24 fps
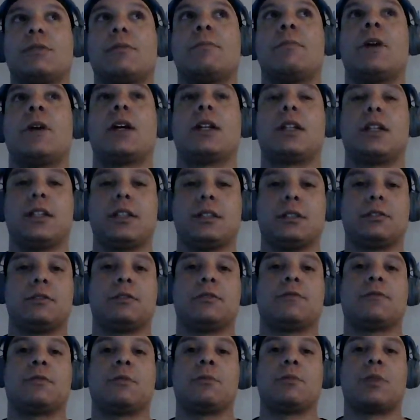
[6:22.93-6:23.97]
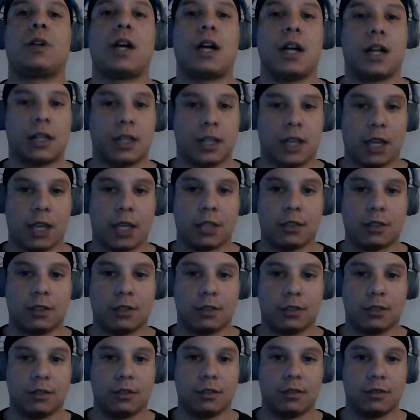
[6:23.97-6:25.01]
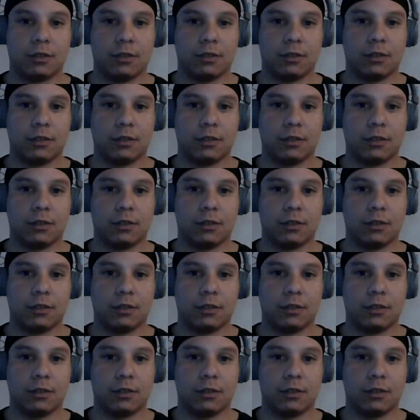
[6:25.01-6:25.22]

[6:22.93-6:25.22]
money from podcasting